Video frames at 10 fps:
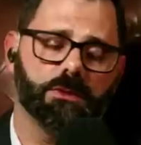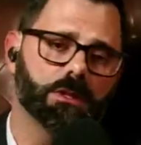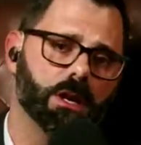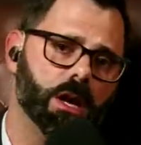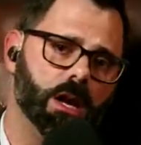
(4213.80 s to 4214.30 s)

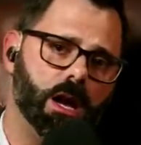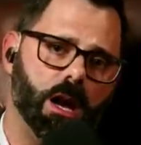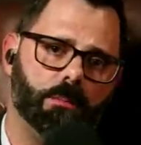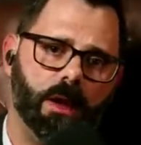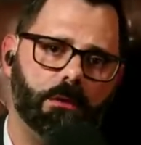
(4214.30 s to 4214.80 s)
for
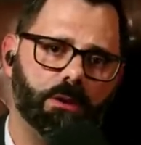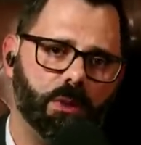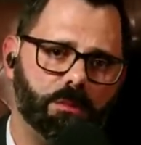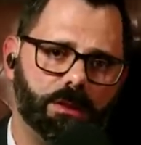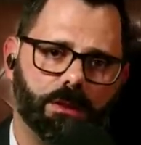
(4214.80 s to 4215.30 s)
married
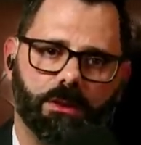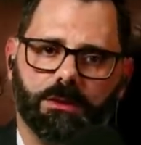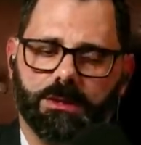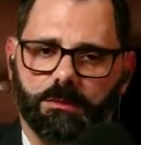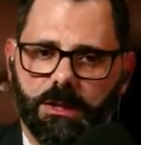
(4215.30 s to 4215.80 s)
women that they're
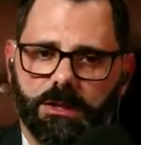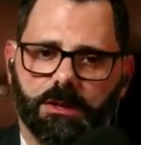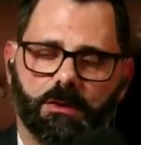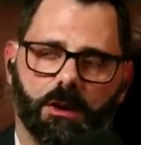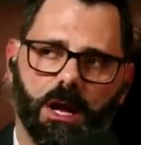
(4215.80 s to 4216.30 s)
in
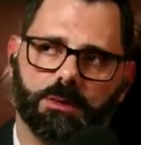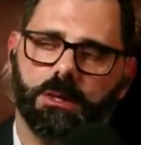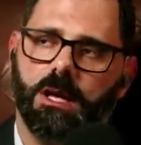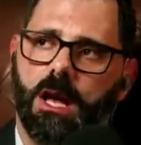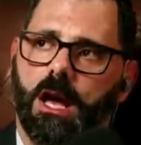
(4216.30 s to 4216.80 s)
submission to their
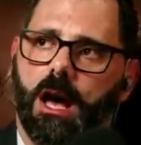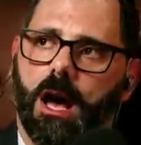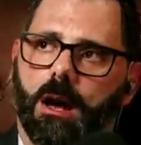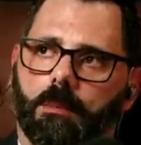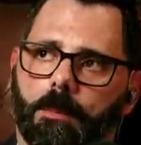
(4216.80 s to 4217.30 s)
husband.
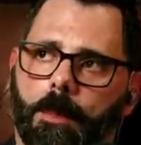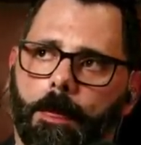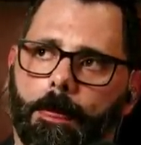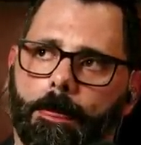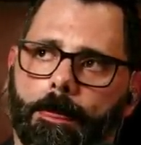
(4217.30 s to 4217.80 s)

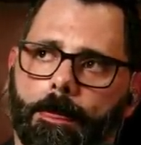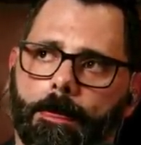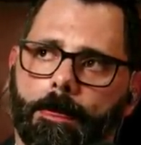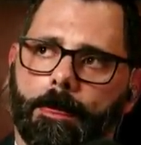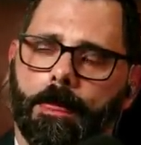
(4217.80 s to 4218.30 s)

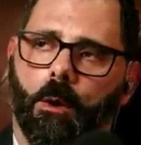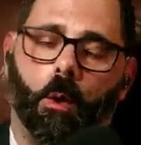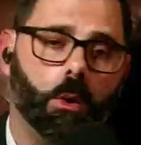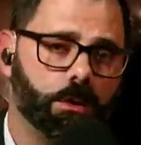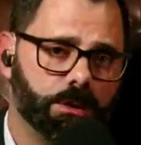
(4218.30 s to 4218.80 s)

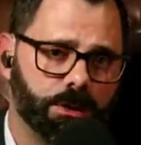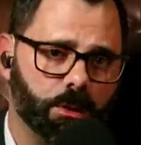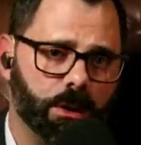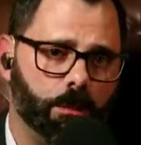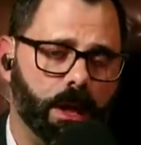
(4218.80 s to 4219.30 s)
Or
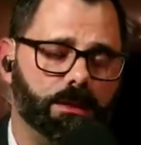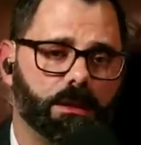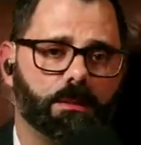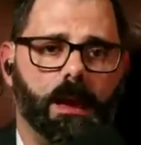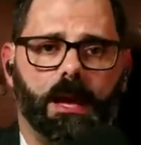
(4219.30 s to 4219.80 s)
do we obey
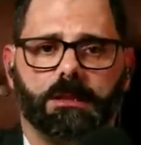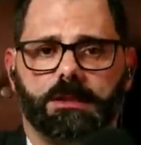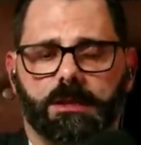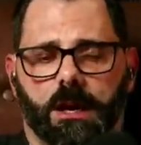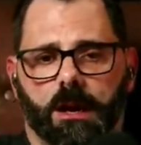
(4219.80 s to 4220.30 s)
the
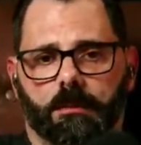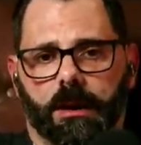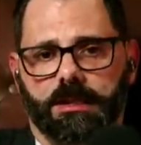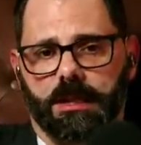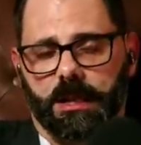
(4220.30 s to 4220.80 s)
command
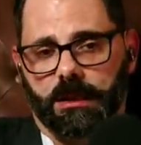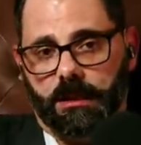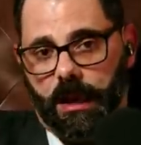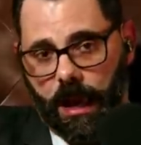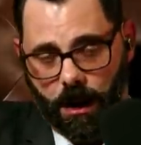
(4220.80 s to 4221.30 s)
by
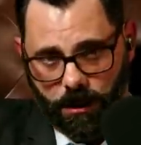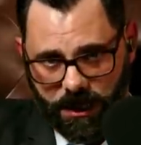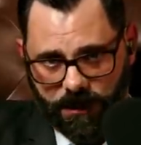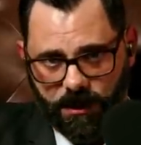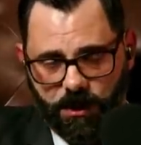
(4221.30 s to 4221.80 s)
saying the hair
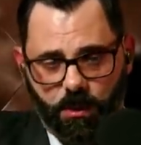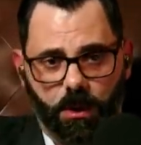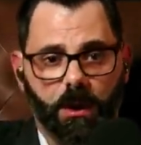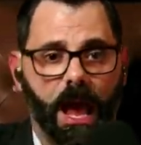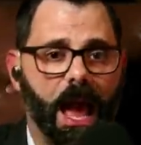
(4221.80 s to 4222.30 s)
is given to
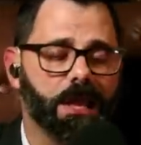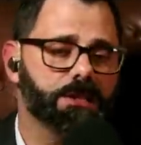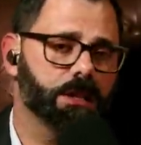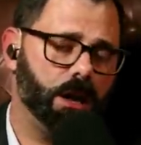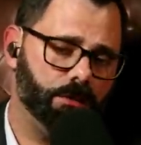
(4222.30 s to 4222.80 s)
her
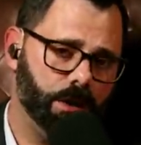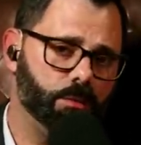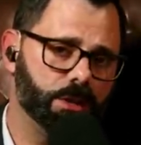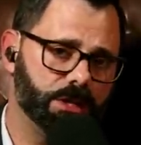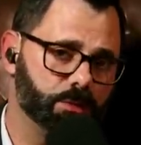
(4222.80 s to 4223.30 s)
as a
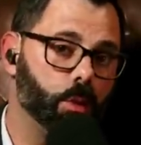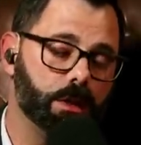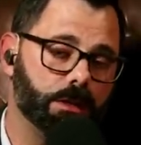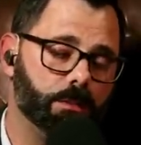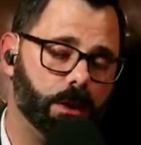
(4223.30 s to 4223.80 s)
covering, which is
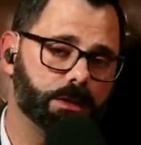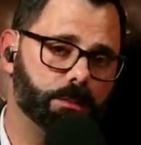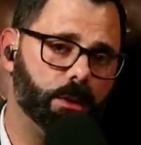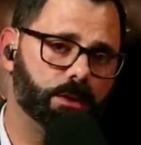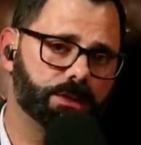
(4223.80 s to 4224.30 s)
what the
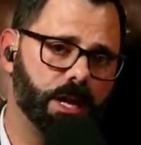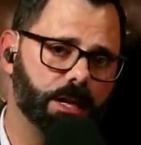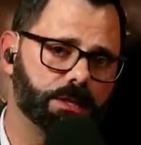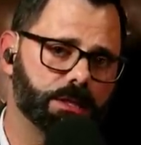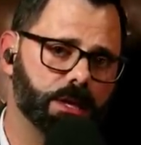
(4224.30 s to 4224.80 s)
Apostle Paul
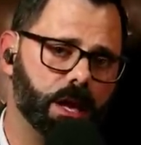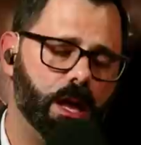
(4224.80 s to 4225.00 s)
says.